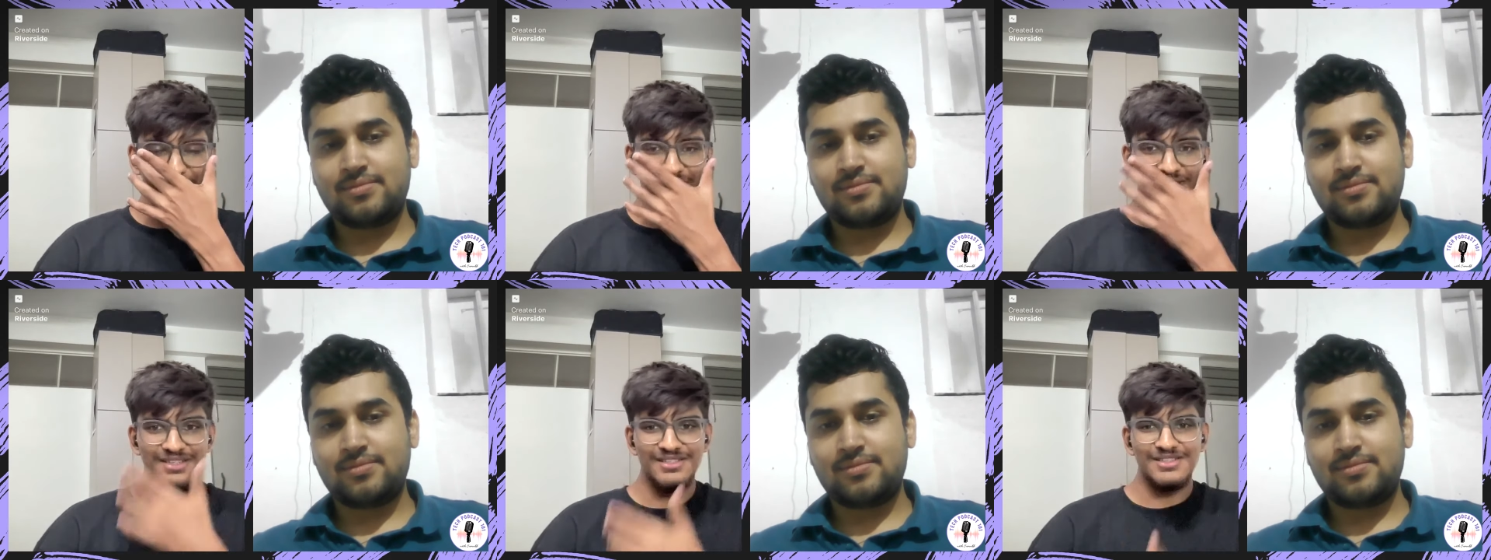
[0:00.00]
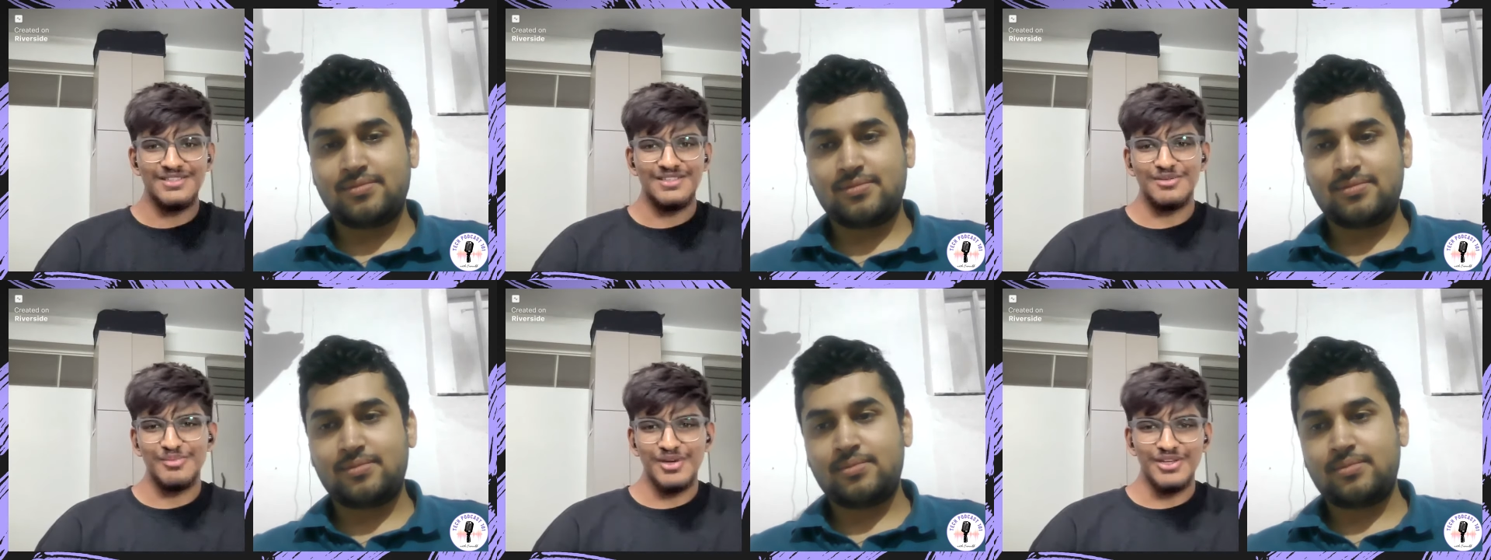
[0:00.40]

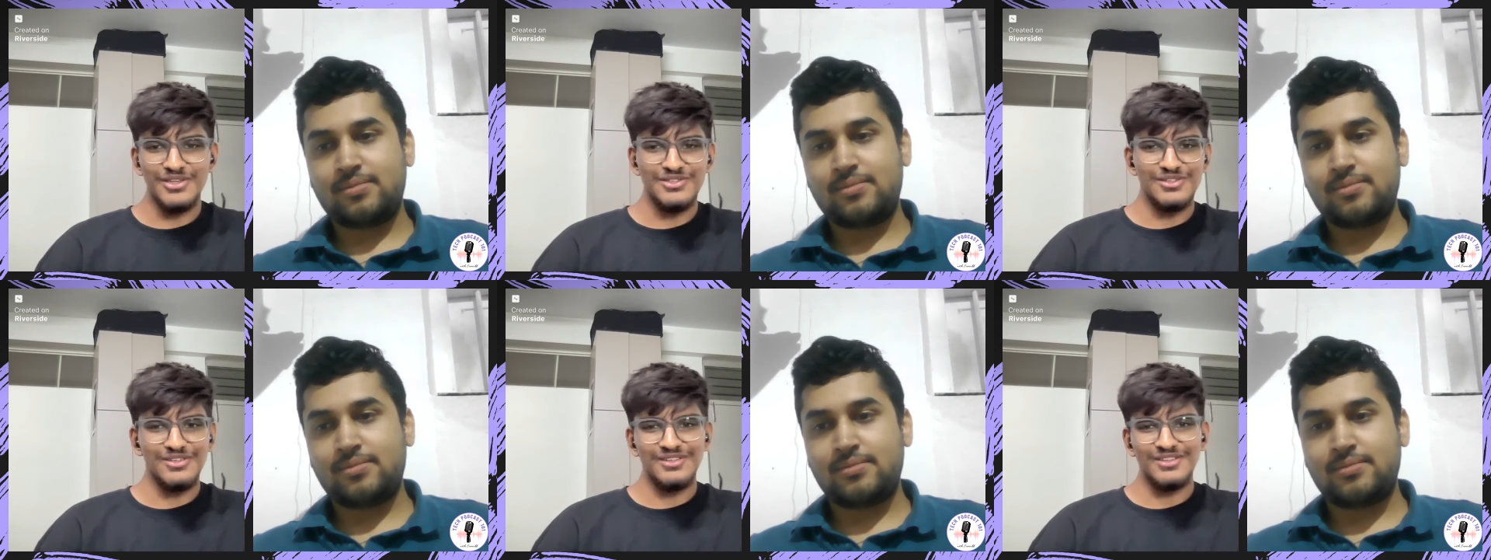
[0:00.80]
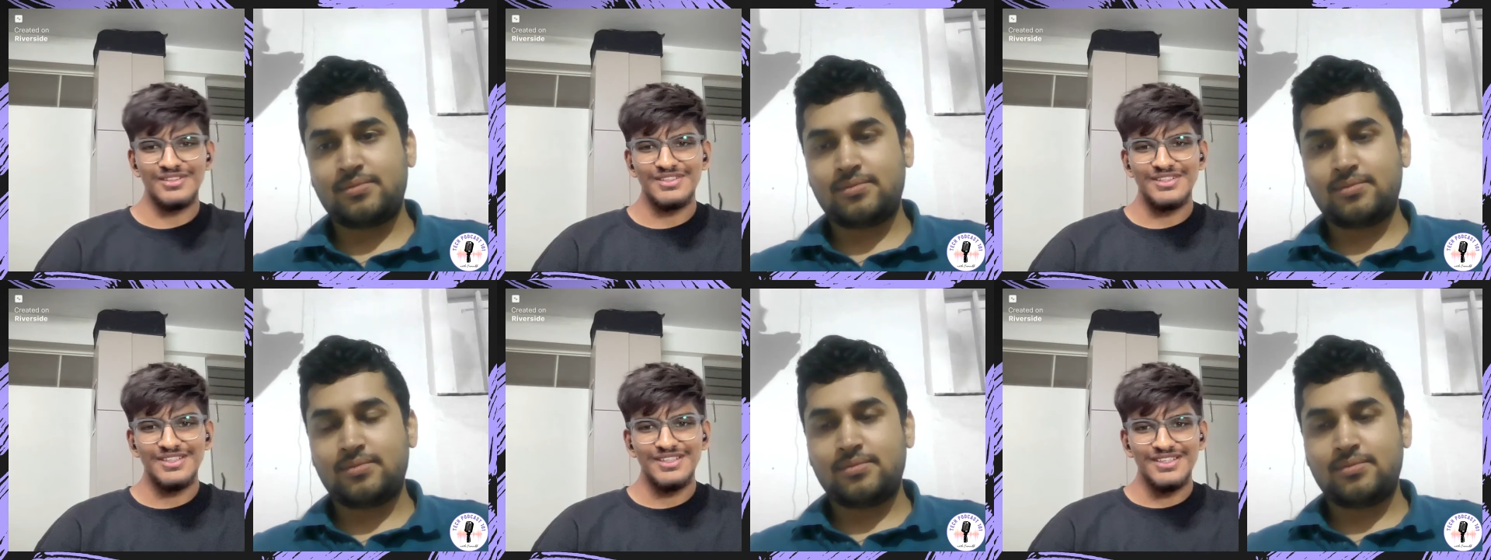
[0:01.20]
Speaker 1: places in Mysuru.
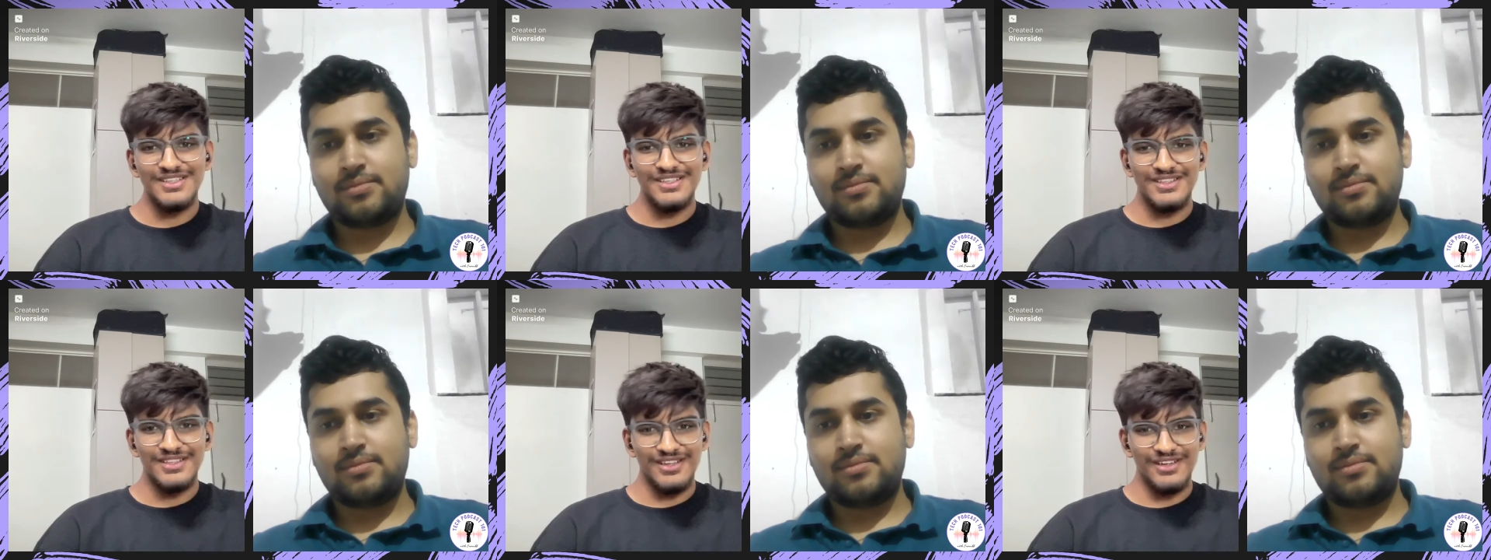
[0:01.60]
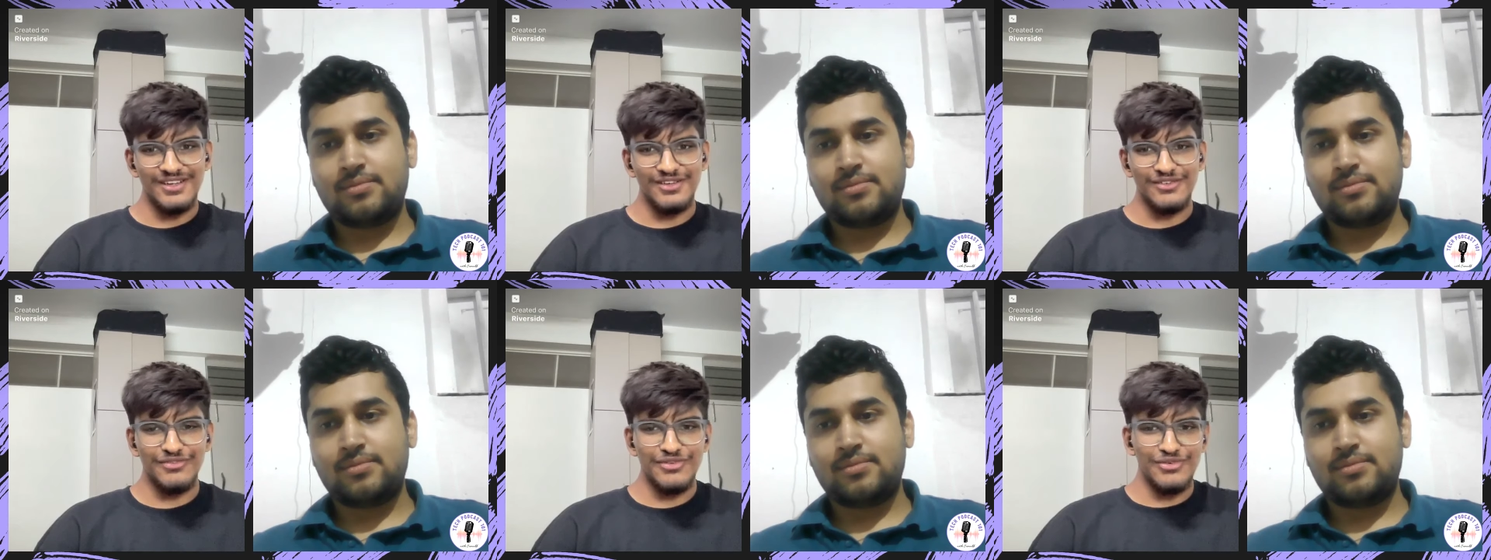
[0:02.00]

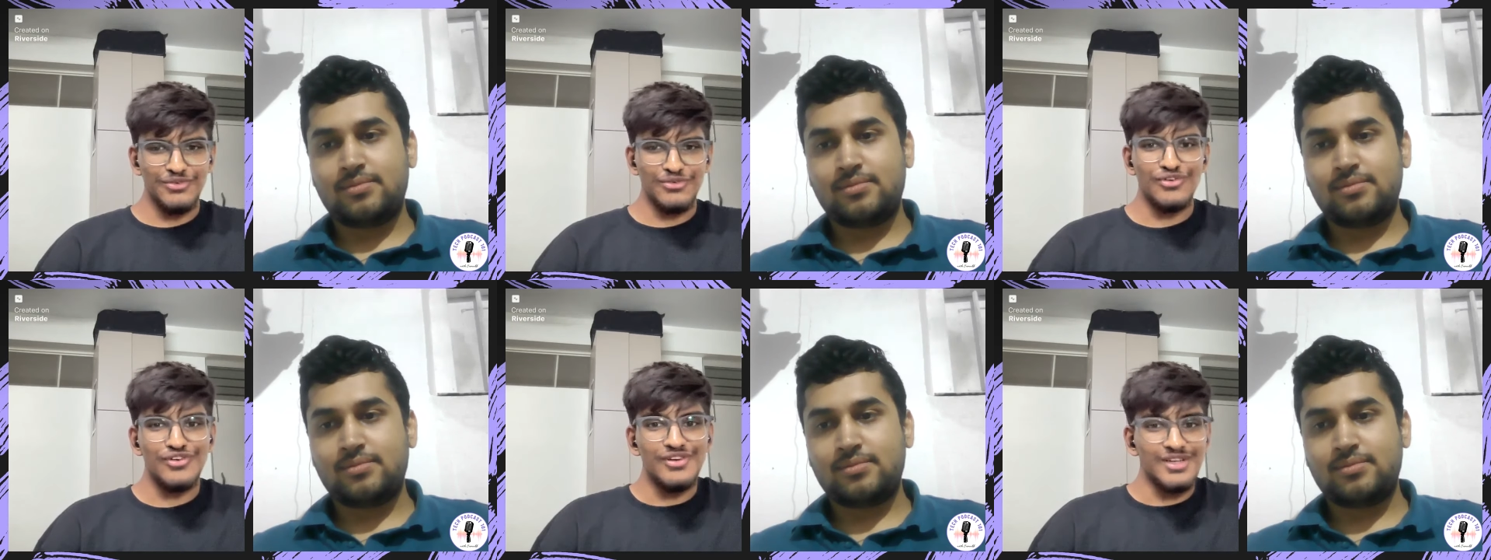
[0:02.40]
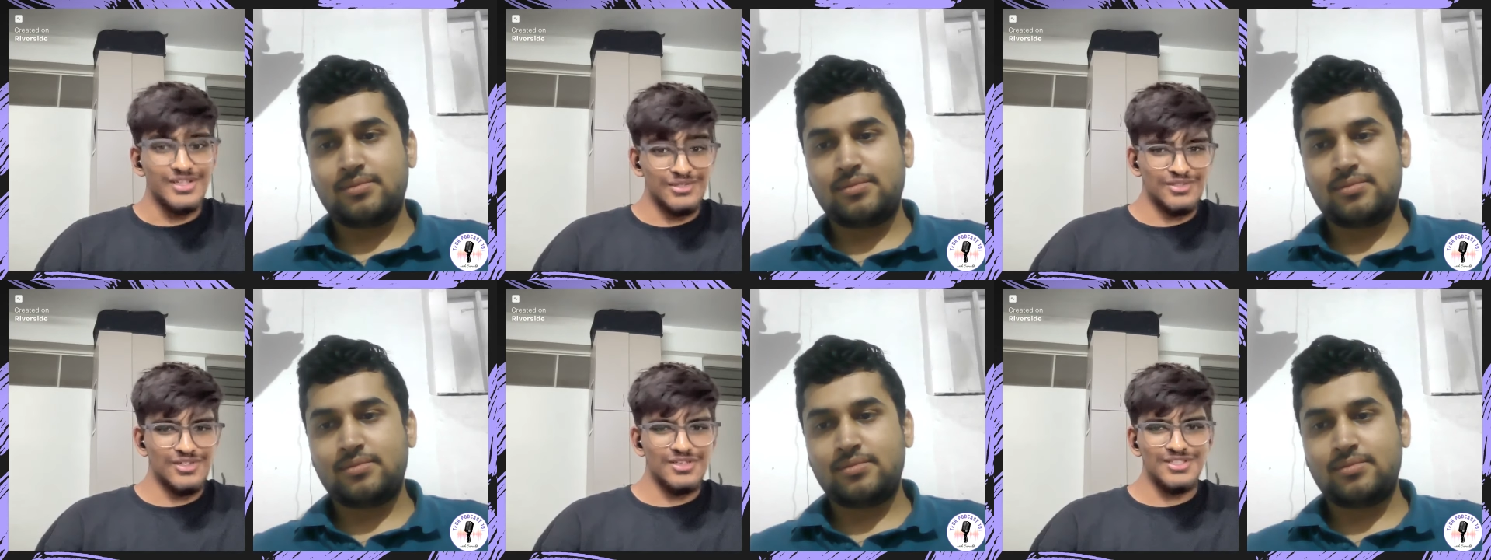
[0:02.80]
There are a few good
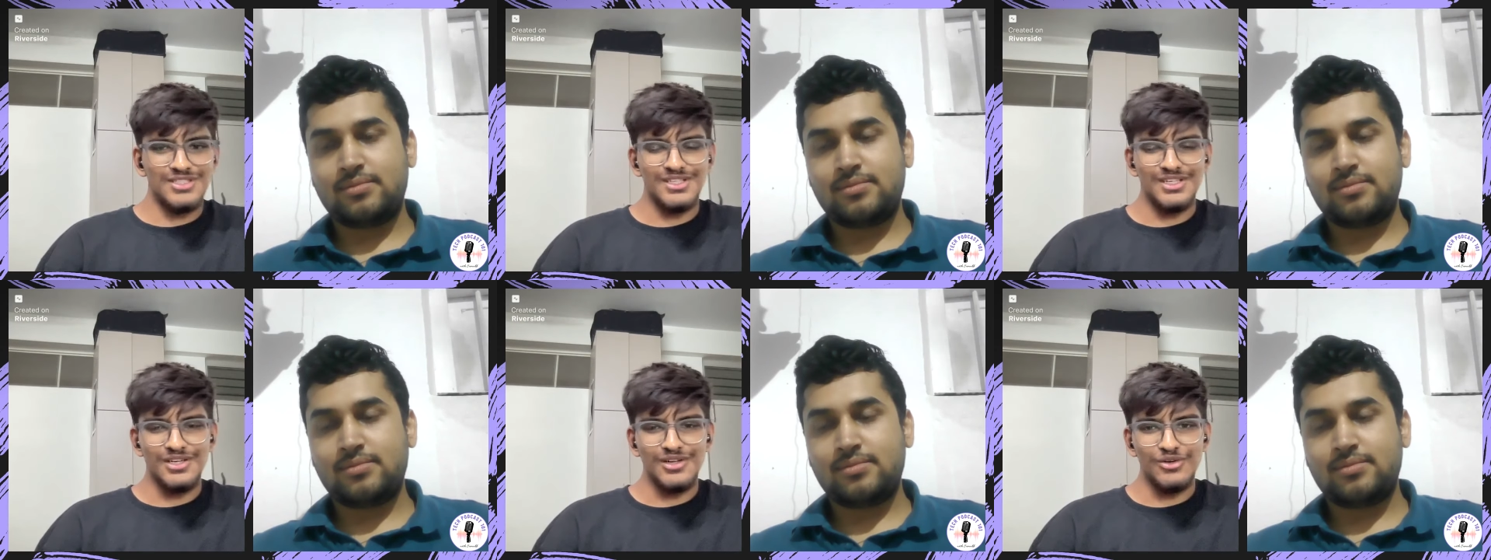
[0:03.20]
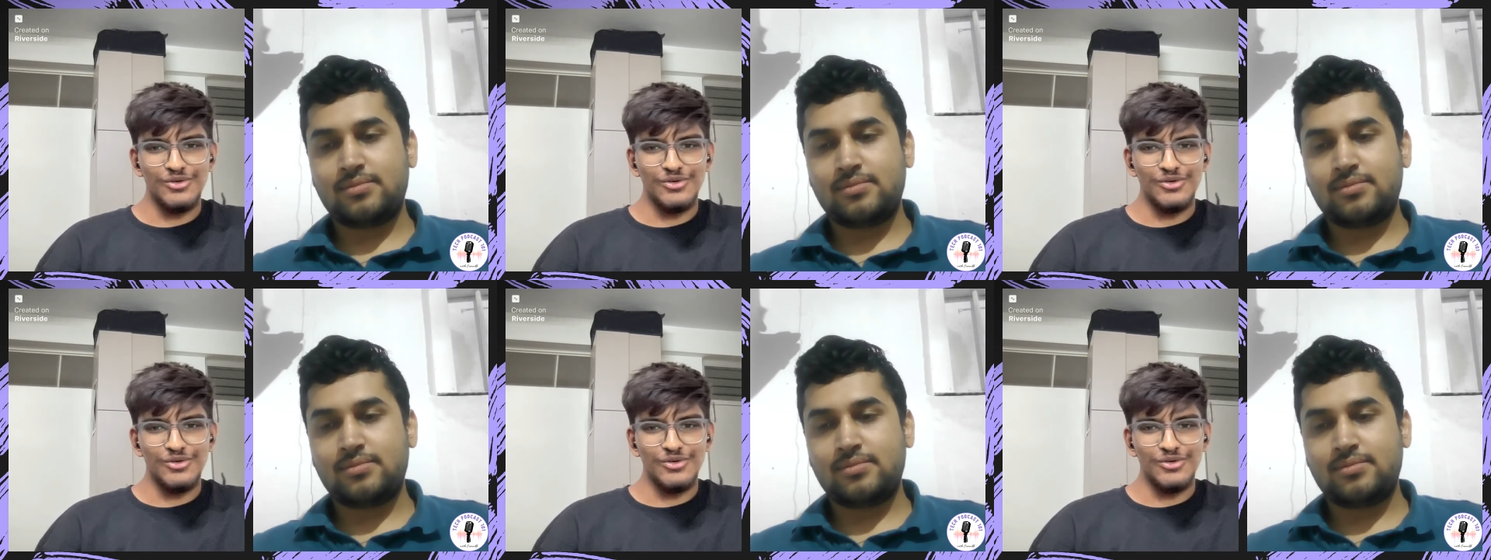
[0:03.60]
restaurants that